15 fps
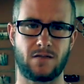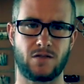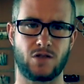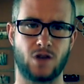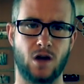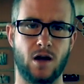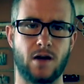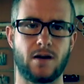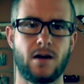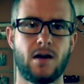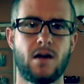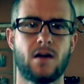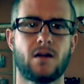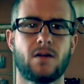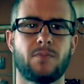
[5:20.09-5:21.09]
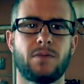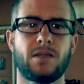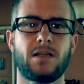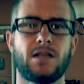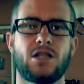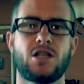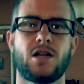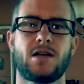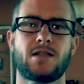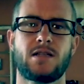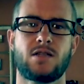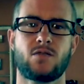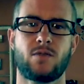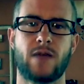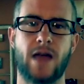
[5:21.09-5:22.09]
of John completely changed
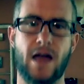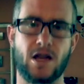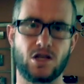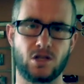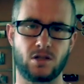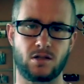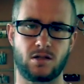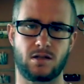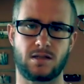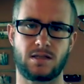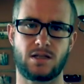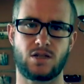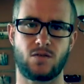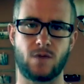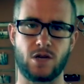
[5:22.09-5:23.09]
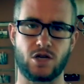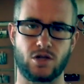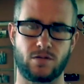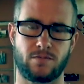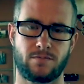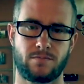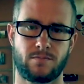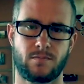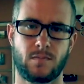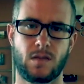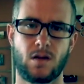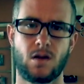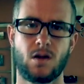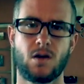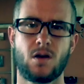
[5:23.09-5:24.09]
his reaction to the situation.
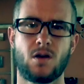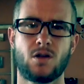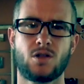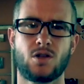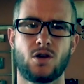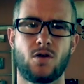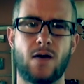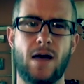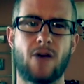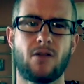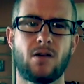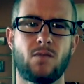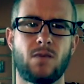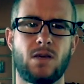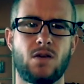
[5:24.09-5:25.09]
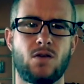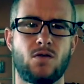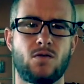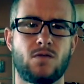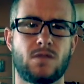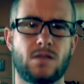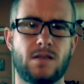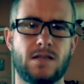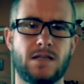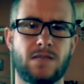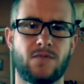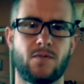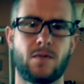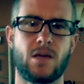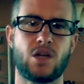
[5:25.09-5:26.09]
So how can we use this
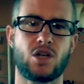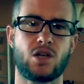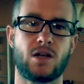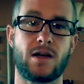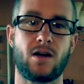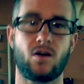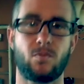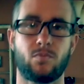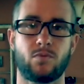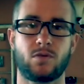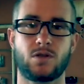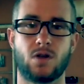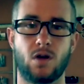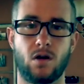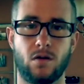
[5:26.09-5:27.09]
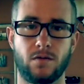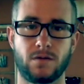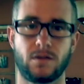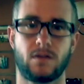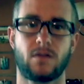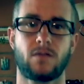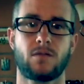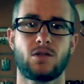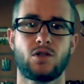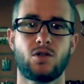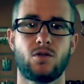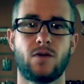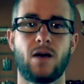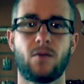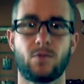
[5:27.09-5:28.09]
information to help resolve
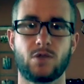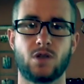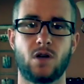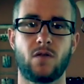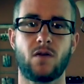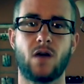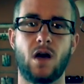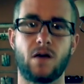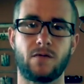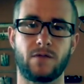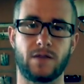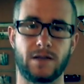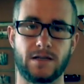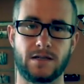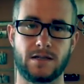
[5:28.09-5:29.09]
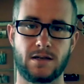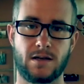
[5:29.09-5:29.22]
conflict?